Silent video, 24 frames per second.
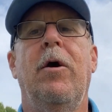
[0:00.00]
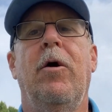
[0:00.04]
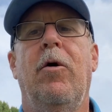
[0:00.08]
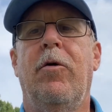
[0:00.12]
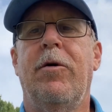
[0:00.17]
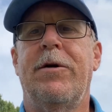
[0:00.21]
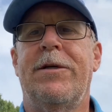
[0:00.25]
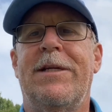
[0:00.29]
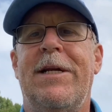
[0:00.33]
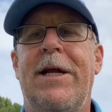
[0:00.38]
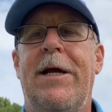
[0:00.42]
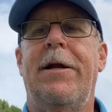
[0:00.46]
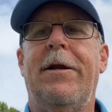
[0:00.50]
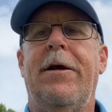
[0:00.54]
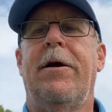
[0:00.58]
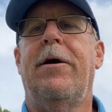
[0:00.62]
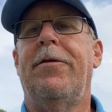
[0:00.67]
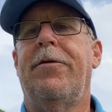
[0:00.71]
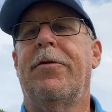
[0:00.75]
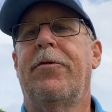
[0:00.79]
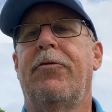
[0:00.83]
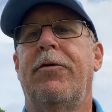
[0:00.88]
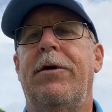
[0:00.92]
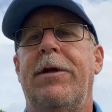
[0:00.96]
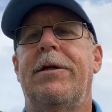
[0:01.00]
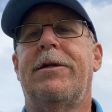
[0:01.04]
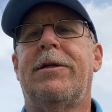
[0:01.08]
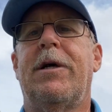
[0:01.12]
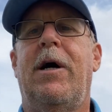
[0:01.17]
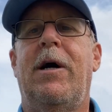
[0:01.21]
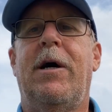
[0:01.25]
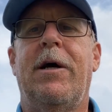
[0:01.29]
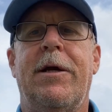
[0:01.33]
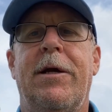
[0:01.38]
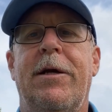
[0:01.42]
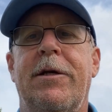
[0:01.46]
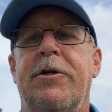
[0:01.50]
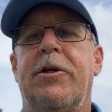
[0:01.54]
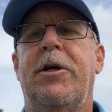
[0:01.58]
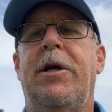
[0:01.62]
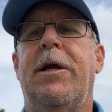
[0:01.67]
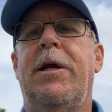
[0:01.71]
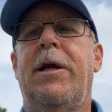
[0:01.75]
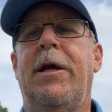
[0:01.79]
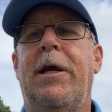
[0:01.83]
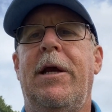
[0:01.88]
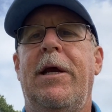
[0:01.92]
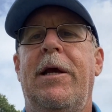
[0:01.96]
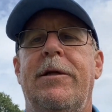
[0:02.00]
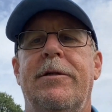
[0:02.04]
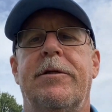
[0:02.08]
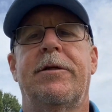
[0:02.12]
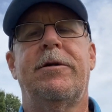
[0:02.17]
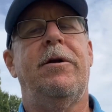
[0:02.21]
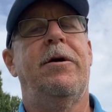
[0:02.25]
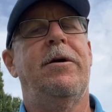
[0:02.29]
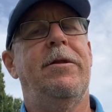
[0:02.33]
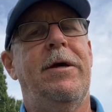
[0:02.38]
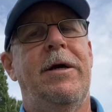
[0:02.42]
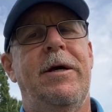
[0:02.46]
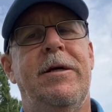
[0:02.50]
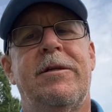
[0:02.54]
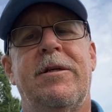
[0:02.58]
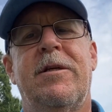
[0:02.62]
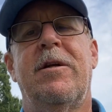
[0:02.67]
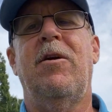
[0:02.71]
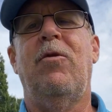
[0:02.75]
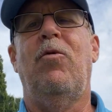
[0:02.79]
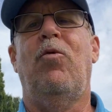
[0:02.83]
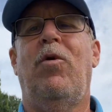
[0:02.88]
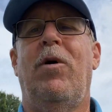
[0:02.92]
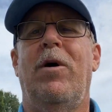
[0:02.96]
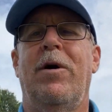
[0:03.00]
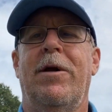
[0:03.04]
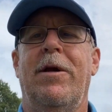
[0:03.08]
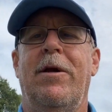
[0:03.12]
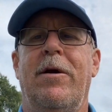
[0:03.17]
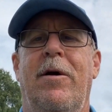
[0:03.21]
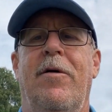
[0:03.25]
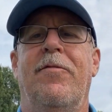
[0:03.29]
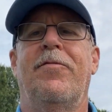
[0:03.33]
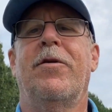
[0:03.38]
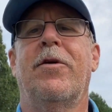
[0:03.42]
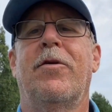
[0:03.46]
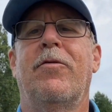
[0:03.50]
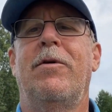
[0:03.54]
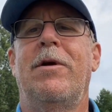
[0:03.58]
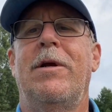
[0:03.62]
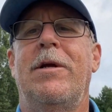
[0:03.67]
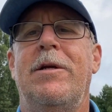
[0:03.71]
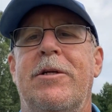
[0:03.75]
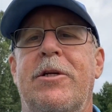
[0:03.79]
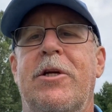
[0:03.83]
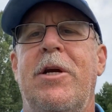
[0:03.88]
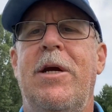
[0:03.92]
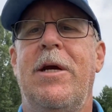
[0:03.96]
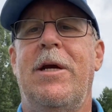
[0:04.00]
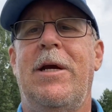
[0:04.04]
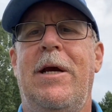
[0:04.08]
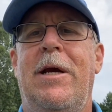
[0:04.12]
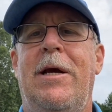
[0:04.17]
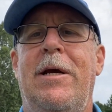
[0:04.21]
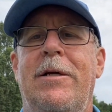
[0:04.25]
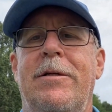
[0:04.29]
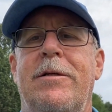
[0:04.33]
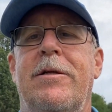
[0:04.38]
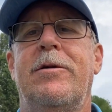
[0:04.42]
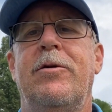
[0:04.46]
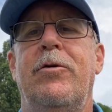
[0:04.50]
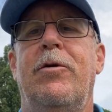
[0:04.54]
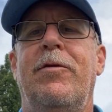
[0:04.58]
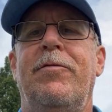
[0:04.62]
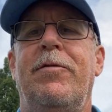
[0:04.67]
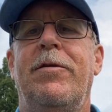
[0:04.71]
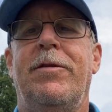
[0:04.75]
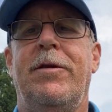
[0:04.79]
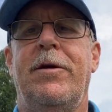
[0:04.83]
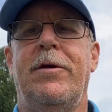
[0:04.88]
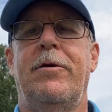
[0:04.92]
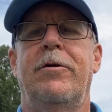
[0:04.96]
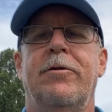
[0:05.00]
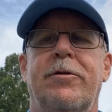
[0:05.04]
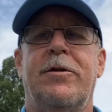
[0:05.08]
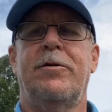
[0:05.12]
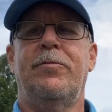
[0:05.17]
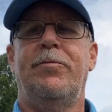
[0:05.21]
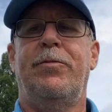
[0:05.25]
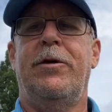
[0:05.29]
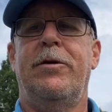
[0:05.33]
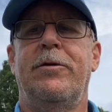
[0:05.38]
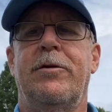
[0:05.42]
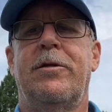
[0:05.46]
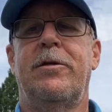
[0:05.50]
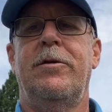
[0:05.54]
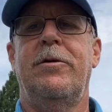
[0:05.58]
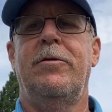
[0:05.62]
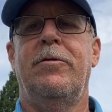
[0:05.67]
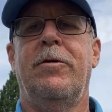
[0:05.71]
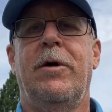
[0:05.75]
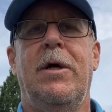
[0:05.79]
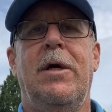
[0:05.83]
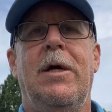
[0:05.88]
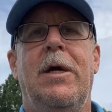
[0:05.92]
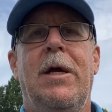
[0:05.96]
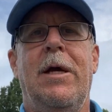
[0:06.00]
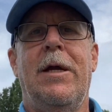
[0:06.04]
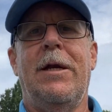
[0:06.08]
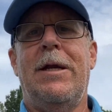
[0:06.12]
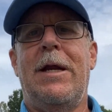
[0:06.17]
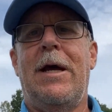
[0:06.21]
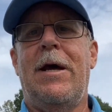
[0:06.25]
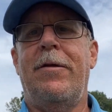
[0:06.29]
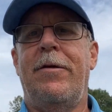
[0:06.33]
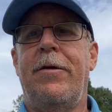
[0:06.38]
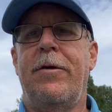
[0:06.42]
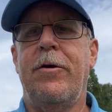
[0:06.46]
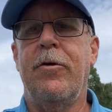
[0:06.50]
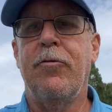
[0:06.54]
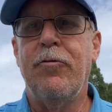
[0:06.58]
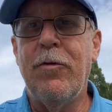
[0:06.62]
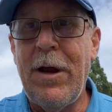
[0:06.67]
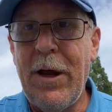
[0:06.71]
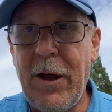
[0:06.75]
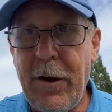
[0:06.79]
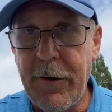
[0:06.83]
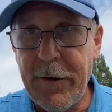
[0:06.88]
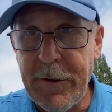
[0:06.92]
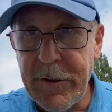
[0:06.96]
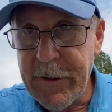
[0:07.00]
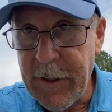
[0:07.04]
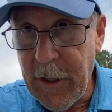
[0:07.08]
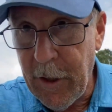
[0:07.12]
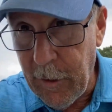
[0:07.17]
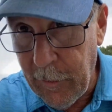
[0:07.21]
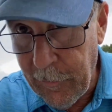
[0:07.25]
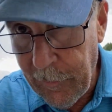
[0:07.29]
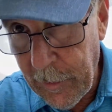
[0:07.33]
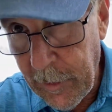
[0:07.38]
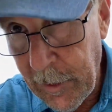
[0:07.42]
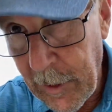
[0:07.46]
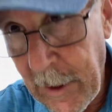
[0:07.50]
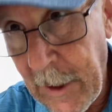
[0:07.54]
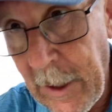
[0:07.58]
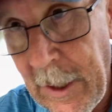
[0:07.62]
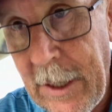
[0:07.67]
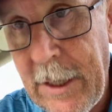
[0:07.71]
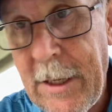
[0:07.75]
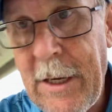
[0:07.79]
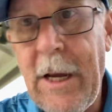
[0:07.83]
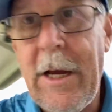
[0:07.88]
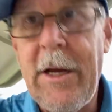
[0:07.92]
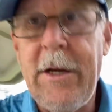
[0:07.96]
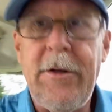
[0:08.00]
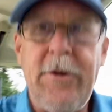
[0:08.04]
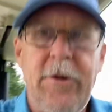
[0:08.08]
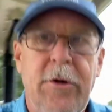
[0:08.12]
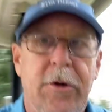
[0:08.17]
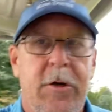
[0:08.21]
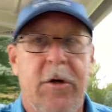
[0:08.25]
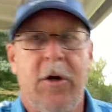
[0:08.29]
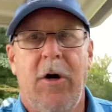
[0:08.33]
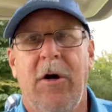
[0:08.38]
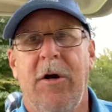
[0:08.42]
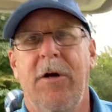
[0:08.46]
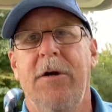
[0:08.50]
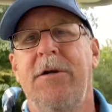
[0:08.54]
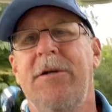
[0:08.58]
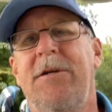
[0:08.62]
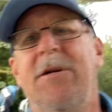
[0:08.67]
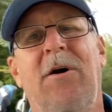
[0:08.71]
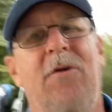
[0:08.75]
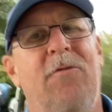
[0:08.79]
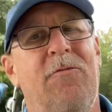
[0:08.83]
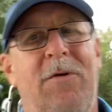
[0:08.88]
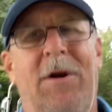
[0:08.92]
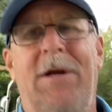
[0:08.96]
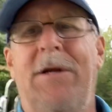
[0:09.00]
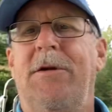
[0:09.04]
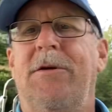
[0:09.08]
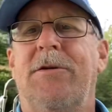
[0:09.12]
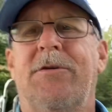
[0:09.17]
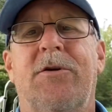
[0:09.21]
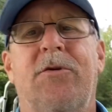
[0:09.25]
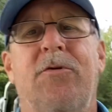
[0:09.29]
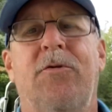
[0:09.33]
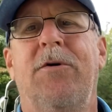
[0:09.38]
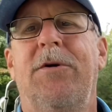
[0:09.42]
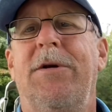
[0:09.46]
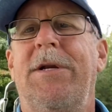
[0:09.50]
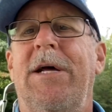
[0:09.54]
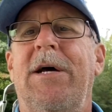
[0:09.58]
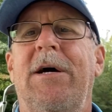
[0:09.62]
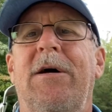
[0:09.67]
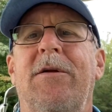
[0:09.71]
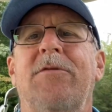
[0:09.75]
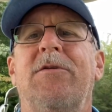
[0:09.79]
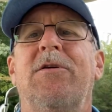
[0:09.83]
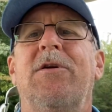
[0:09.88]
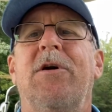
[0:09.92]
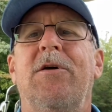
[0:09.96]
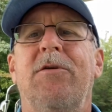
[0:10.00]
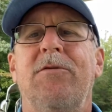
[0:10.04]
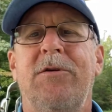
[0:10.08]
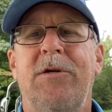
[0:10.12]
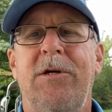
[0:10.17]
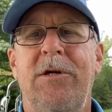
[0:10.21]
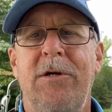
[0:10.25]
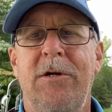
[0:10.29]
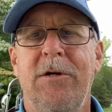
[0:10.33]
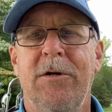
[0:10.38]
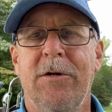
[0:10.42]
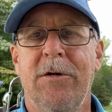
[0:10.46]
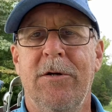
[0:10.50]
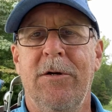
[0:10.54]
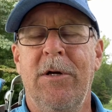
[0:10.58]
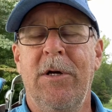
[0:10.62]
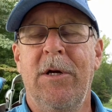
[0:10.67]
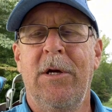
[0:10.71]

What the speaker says: or standing on the green talking, shaking hands and all that. Start walking off the green, shake hands, do everything you're supposed to now that your round is over. Get in your cart, don't write your score down, go to your